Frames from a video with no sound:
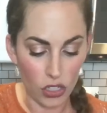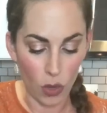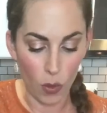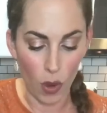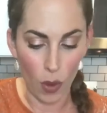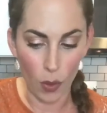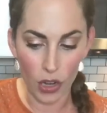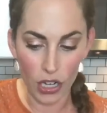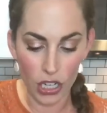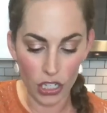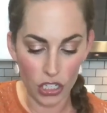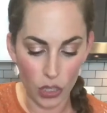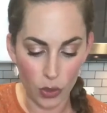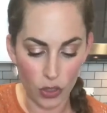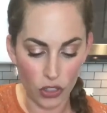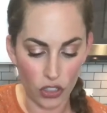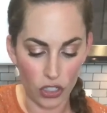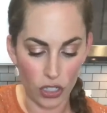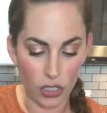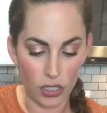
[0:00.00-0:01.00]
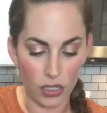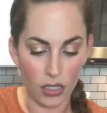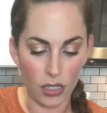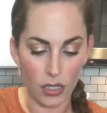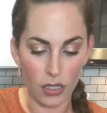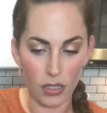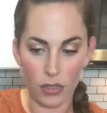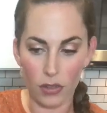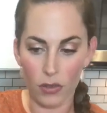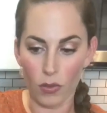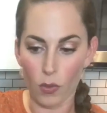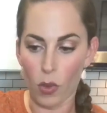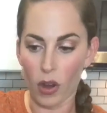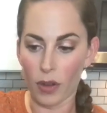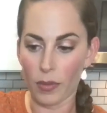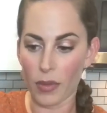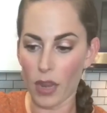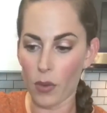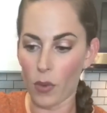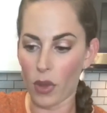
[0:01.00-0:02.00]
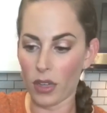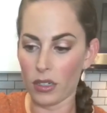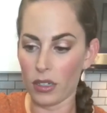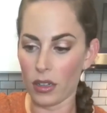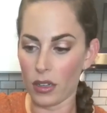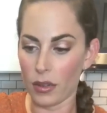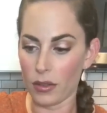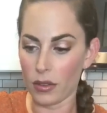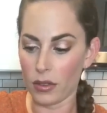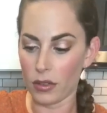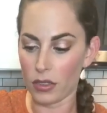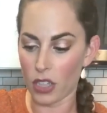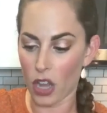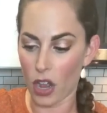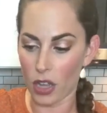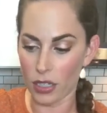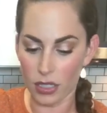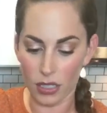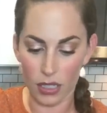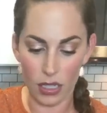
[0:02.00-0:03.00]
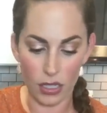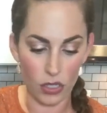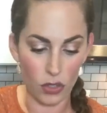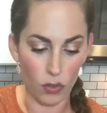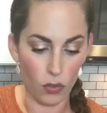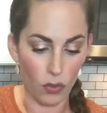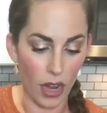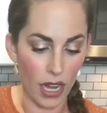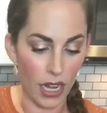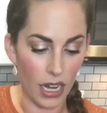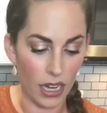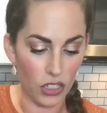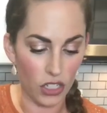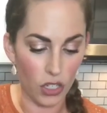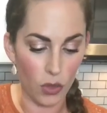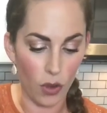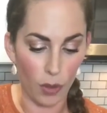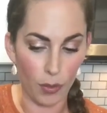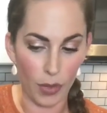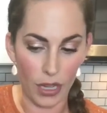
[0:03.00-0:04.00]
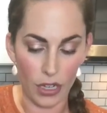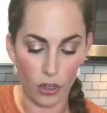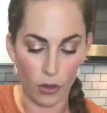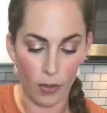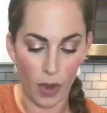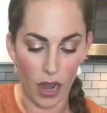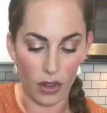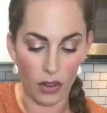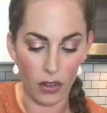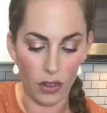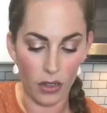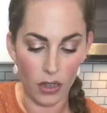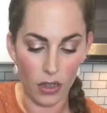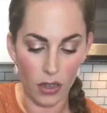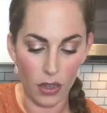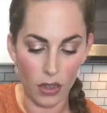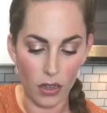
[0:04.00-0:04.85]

So what we're gonna do is just one by one toss this right into our blender bottle.